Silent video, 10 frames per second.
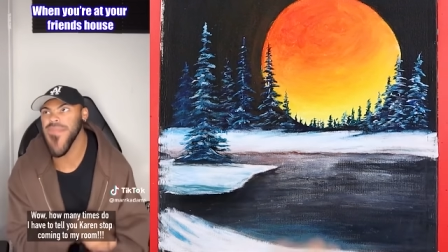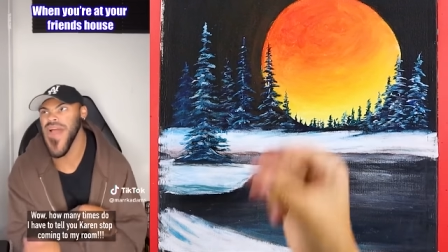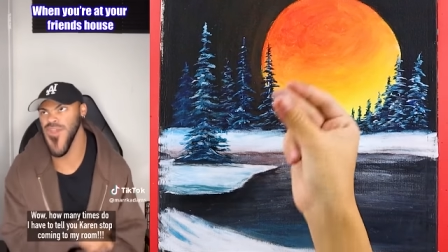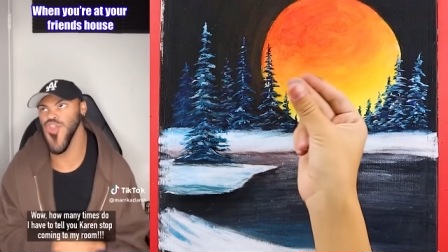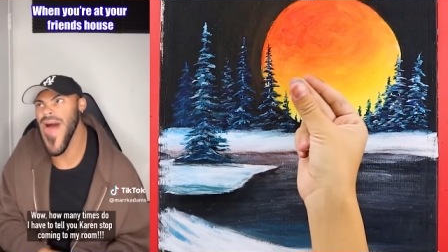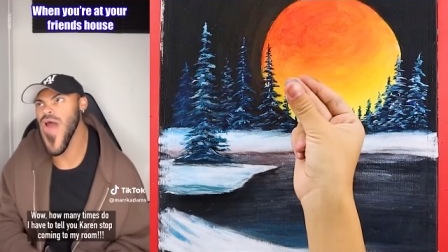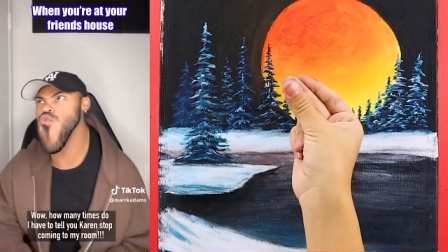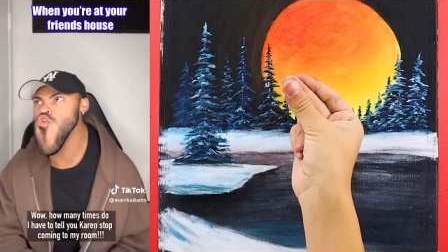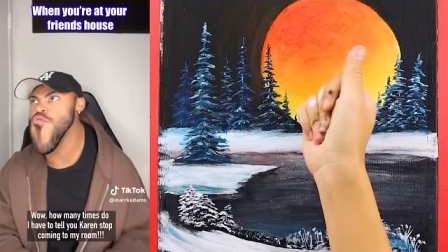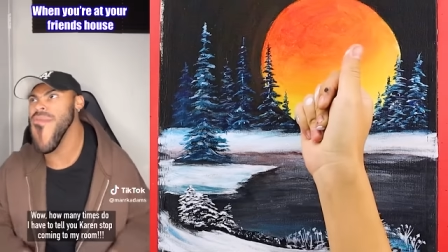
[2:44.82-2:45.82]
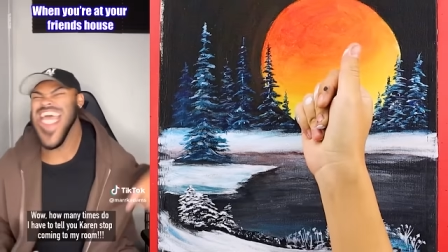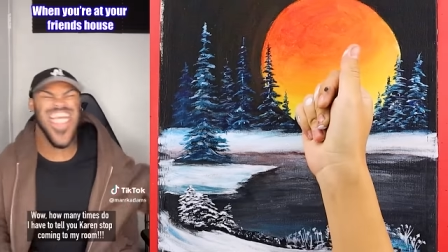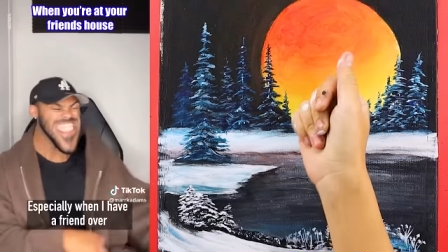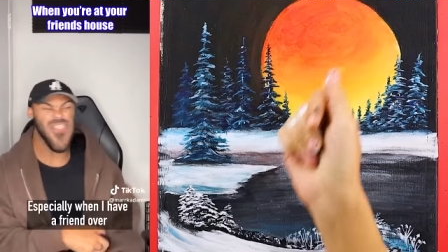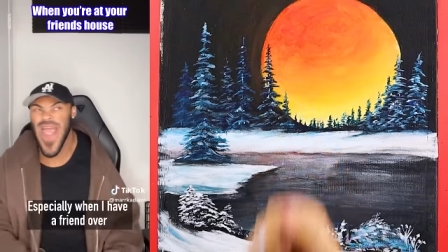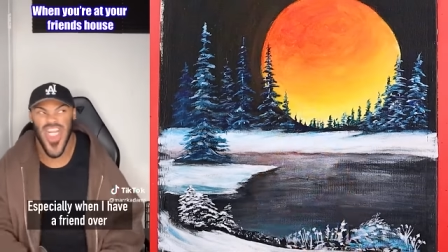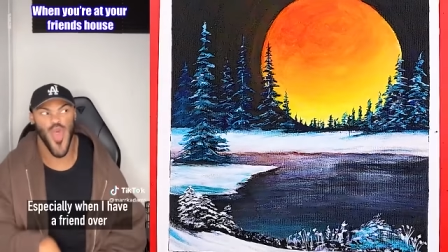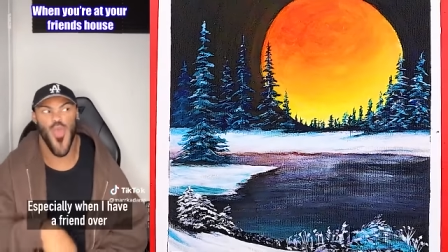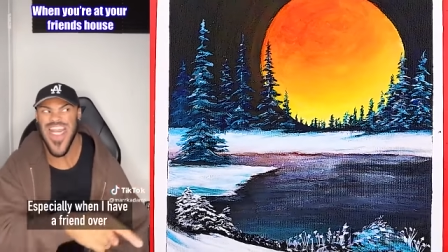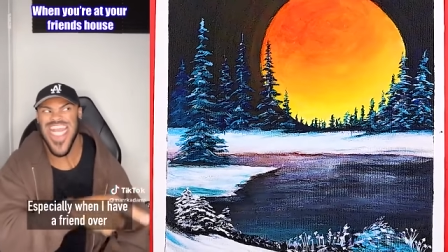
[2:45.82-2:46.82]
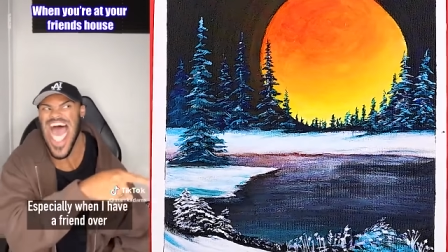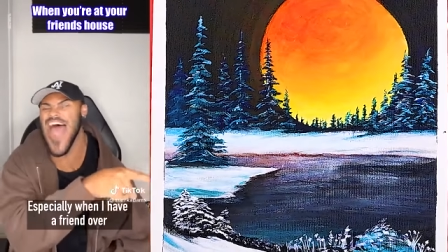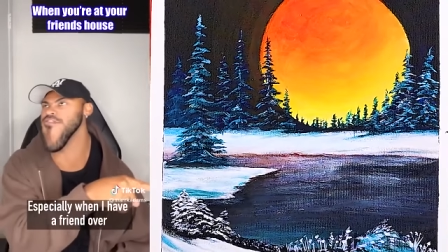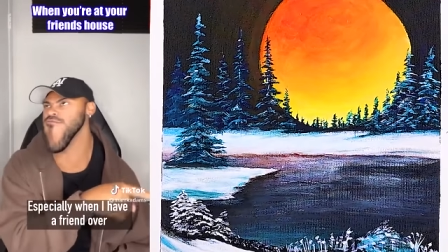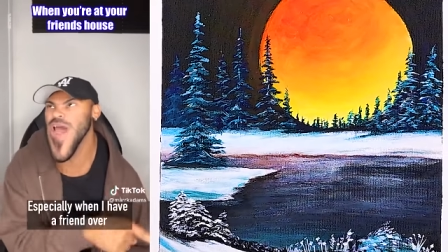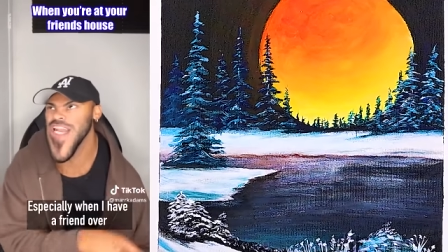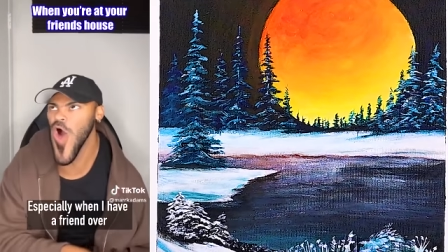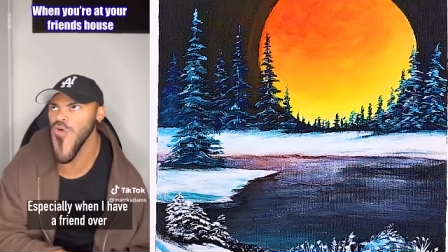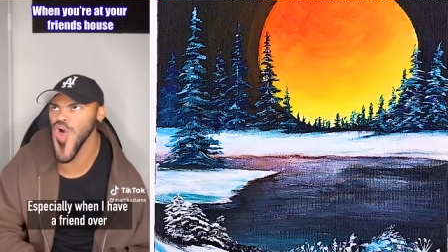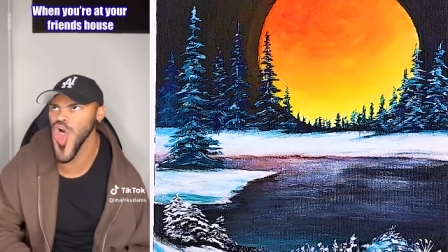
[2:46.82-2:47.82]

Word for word: Stop coming to my room, especially when I have a friend